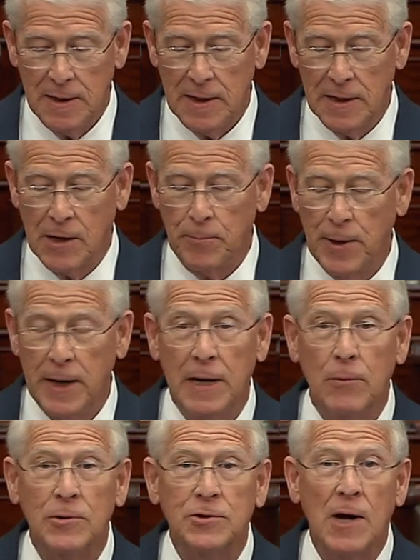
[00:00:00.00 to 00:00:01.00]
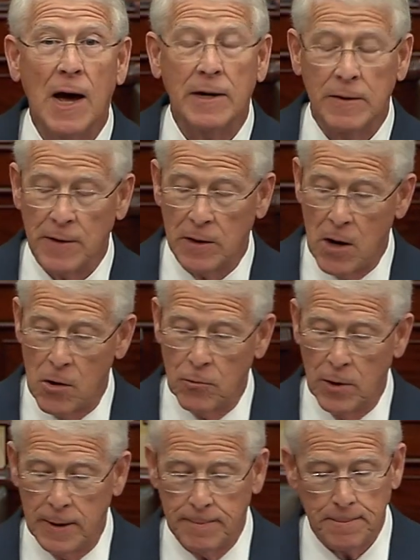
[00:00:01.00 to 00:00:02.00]
in competing with China in the long
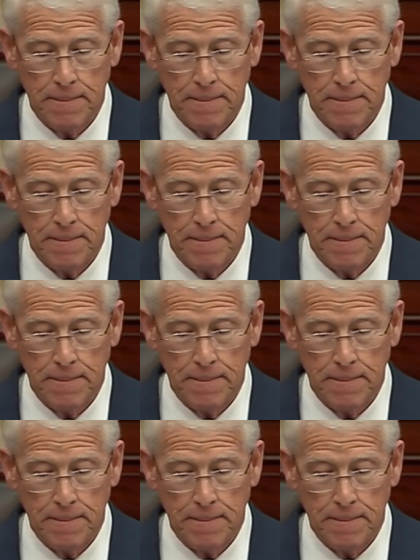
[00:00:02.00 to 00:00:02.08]
run.